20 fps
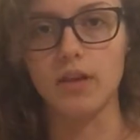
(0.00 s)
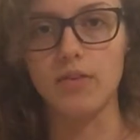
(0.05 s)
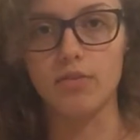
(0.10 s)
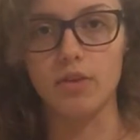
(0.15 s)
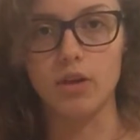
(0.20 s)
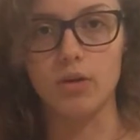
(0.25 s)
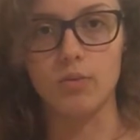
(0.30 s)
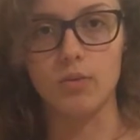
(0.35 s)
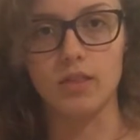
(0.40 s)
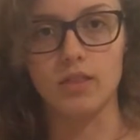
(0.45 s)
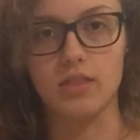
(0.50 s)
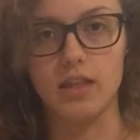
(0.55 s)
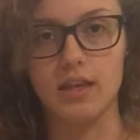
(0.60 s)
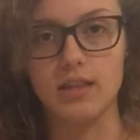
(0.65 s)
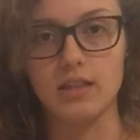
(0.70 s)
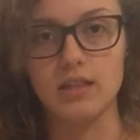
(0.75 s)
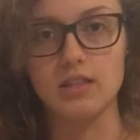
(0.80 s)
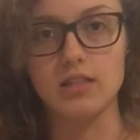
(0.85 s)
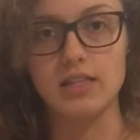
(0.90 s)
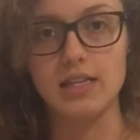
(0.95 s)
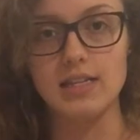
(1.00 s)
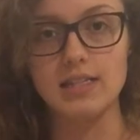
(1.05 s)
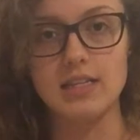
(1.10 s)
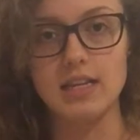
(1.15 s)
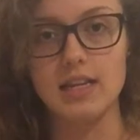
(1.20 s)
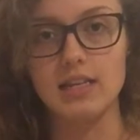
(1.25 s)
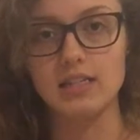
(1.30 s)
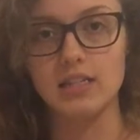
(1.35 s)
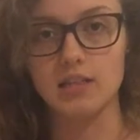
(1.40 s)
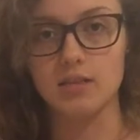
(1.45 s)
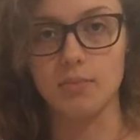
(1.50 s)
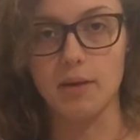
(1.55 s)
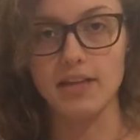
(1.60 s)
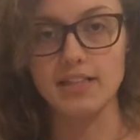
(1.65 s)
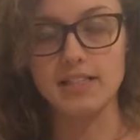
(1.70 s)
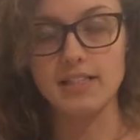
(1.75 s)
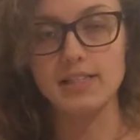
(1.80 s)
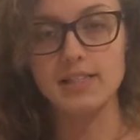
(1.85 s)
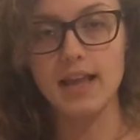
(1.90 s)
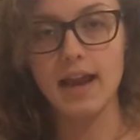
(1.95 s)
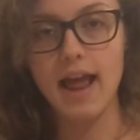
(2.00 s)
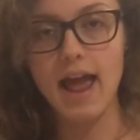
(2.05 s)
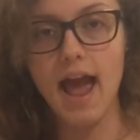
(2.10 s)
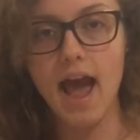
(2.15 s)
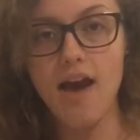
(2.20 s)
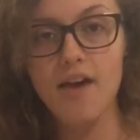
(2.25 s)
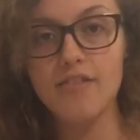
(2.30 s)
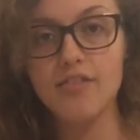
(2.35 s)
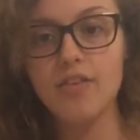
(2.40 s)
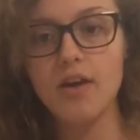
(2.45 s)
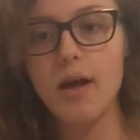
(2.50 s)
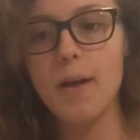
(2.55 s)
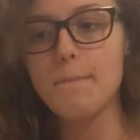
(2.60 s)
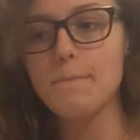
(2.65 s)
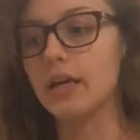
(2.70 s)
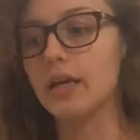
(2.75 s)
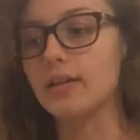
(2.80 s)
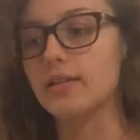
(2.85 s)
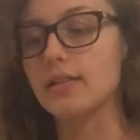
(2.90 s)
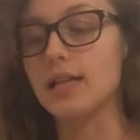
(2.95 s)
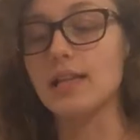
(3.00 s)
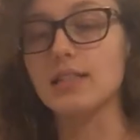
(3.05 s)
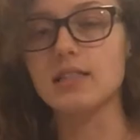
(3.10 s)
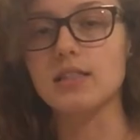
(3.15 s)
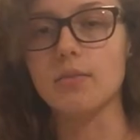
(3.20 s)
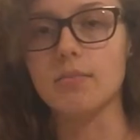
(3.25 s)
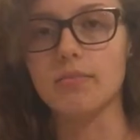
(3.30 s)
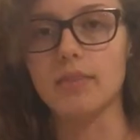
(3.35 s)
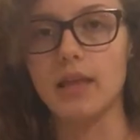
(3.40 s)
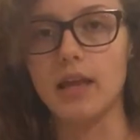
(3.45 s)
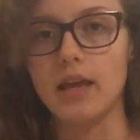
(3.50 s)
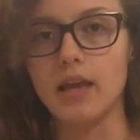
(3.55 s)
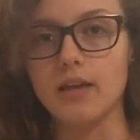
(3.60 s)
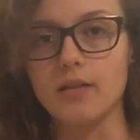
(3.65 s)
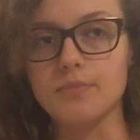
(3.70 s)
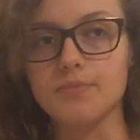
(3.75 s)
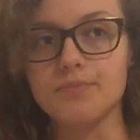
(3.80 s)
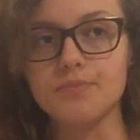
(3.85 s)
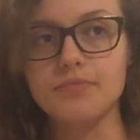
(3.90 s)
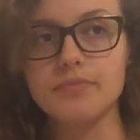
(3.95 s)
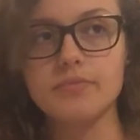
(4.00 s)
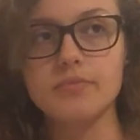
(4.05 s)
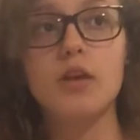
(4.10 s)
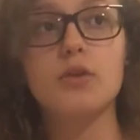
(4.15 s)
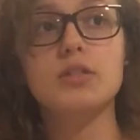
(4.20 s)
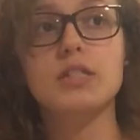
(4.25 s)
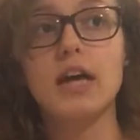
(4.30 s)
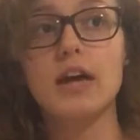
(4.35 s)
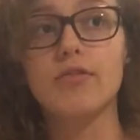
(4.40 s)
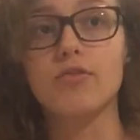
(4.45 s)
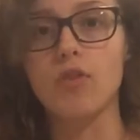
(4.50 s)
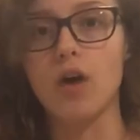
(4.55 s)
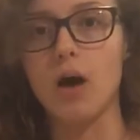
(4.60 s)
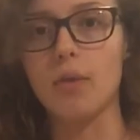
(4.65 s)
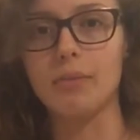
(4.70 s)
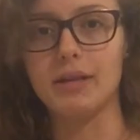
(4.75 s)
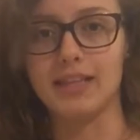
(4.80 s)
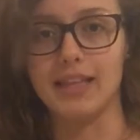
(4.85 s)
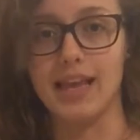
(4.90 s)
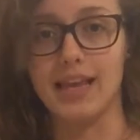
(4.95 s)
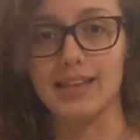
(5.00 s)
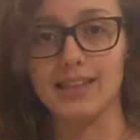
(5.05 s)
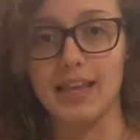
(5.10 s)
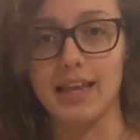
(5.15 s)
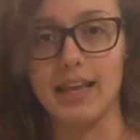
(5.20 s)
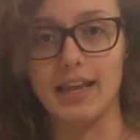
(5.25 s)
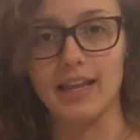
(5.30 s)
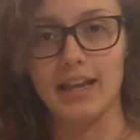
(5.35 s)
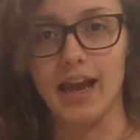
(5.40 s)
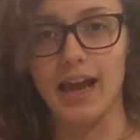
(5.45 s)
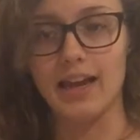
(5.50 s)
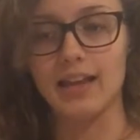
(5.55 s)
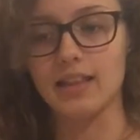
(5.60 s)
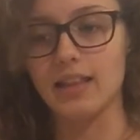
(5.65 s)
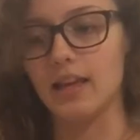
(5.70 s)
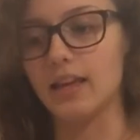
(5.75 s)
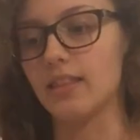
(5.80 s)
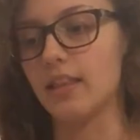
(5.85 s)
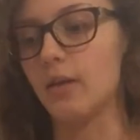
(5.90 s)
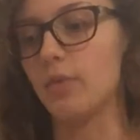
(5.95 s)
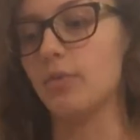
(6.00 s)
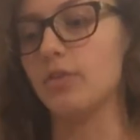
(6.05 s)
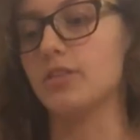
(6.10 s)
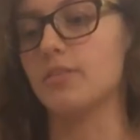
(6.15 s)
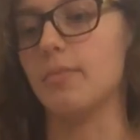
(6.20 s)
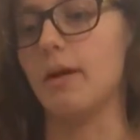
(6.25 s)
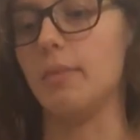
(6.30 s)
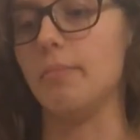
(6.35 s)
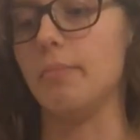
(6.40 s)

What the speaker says: flavoring with like the seasonings and spices that I have, because that's something I used to have ramen like late at night. Like that was